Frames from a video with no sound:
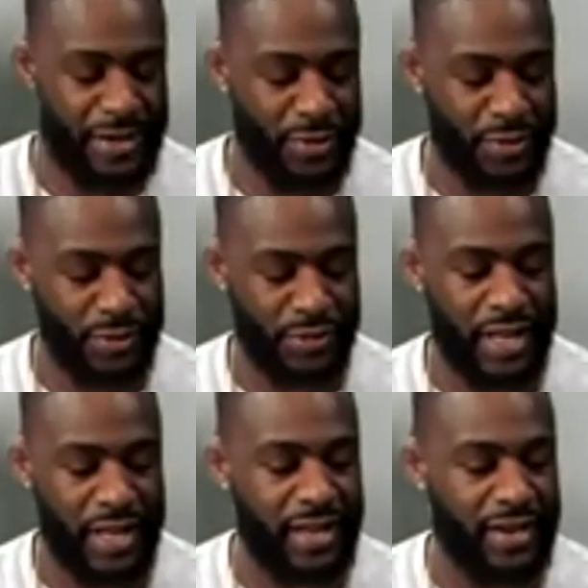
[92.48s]
I had no clue.
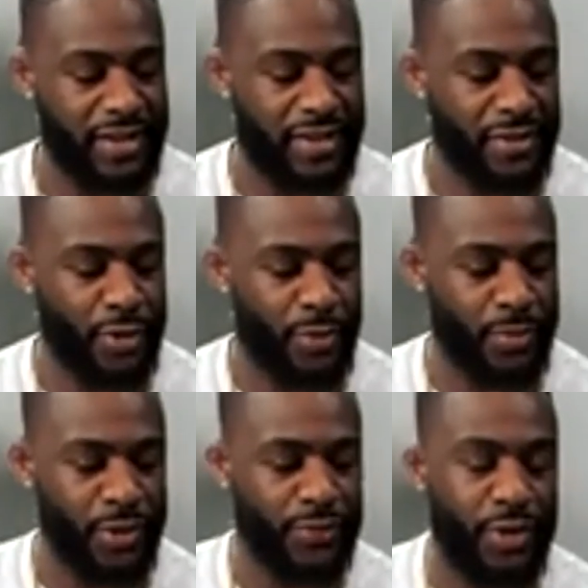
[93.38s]
So that kind of
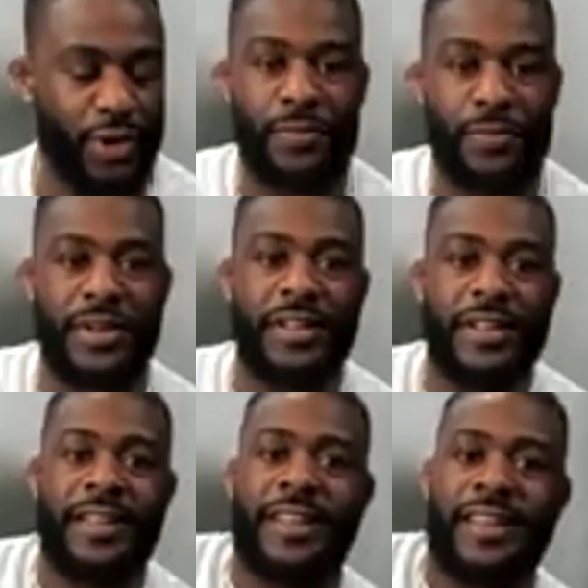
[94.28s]
caught me off guard.
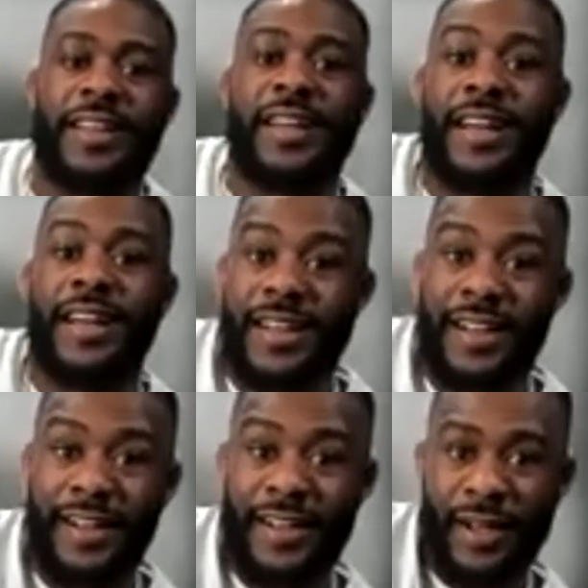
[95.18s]
But
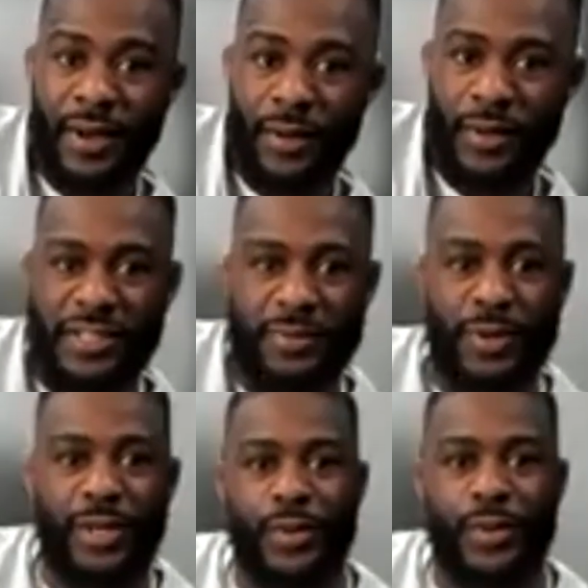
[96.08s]
uh, I know we just
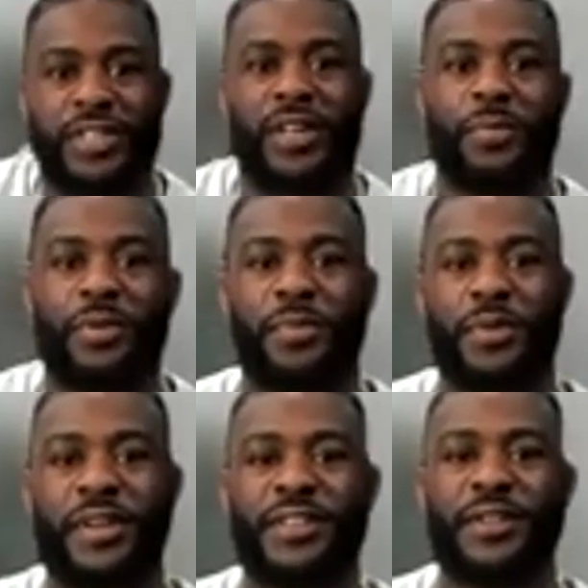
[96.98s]
merged with the
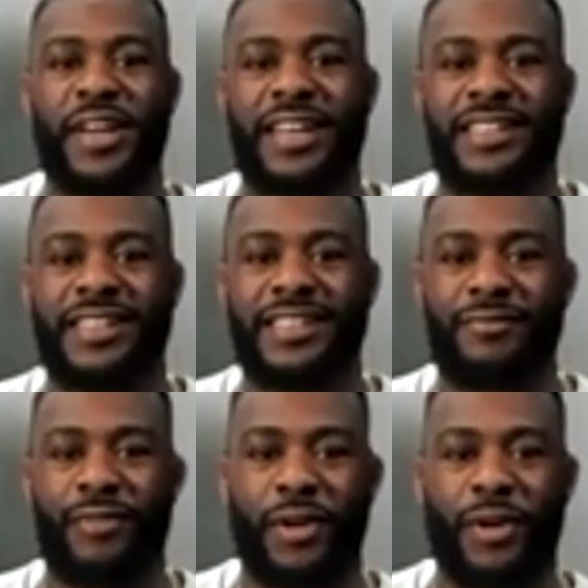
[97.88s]
WWE, so I guess
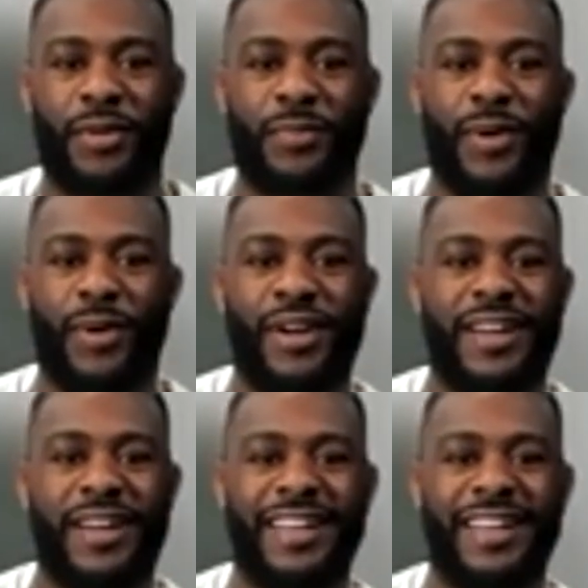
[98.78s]
it's right on par.